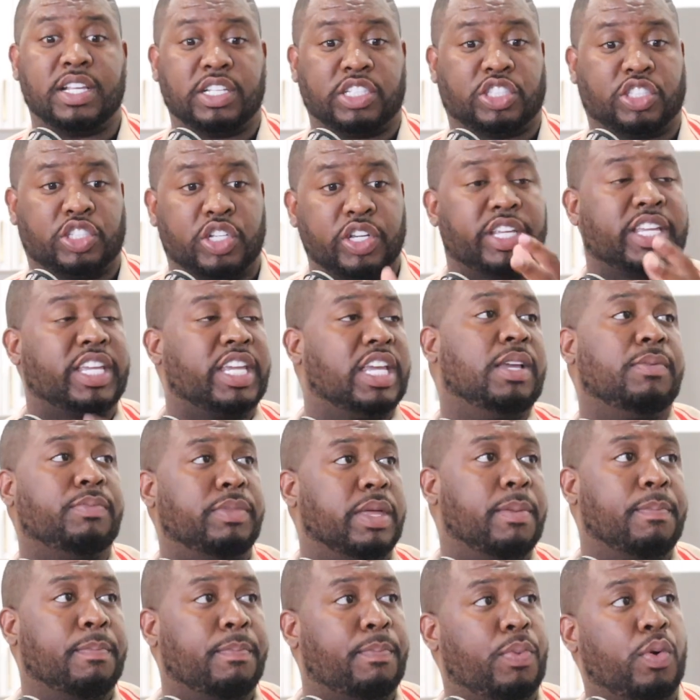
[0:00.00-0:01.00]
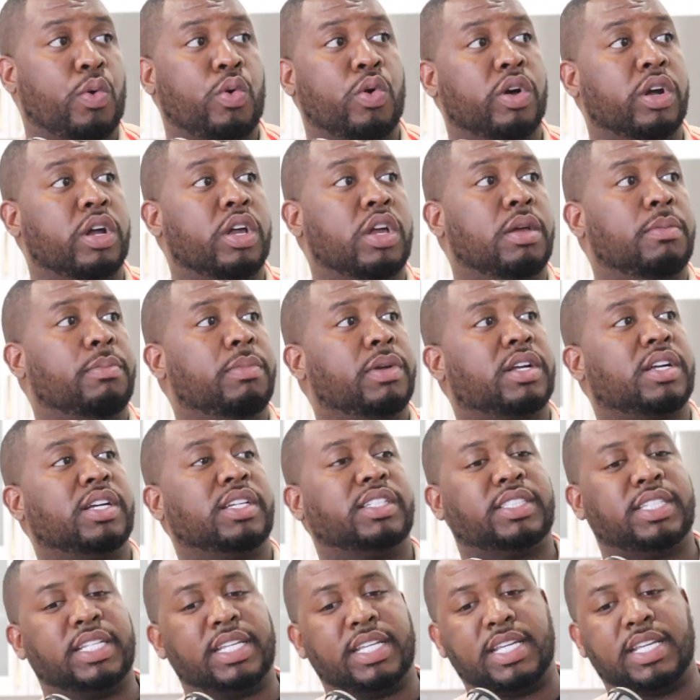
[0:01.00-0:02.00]
things to keep them poor
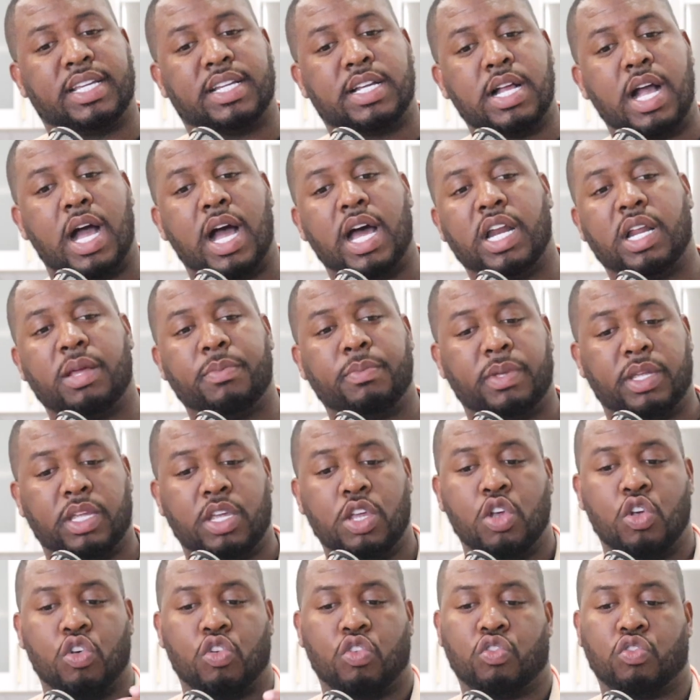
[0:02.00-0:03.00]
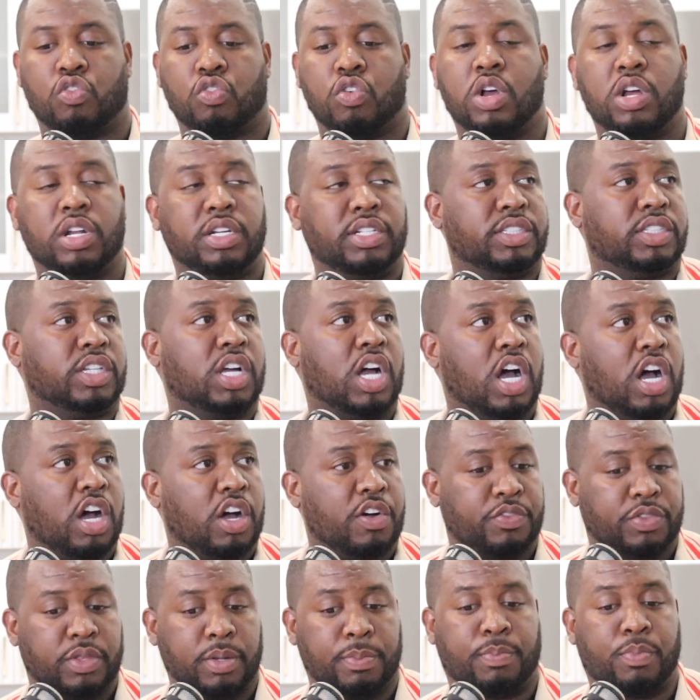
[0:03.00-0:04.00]
because the economy
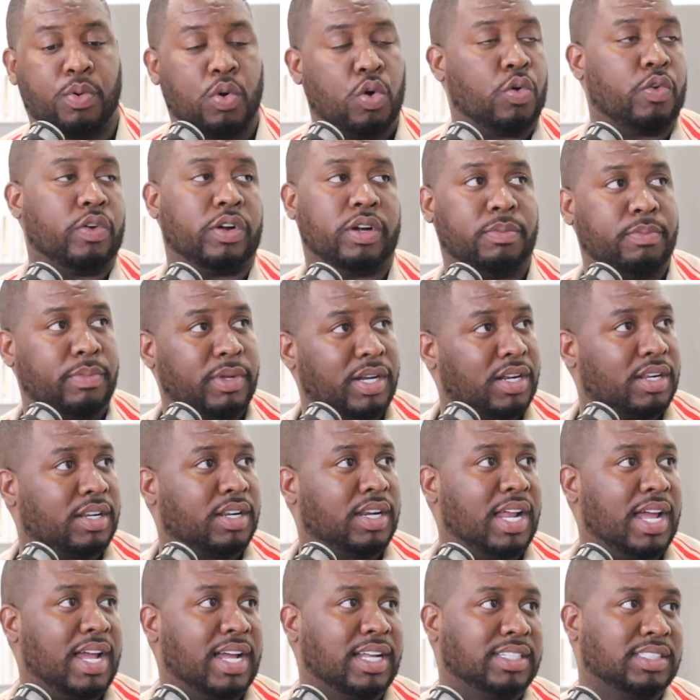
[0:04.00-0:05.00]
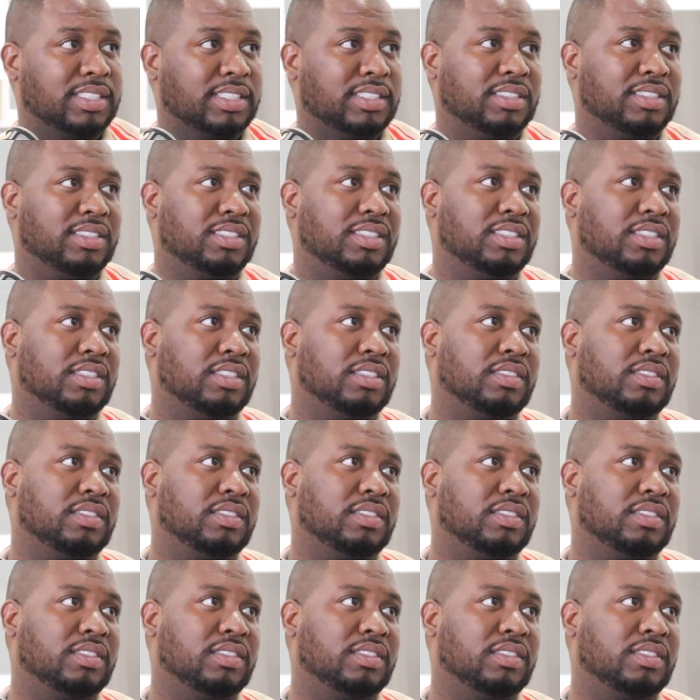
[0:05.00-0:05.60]
runs off the poor and middle class.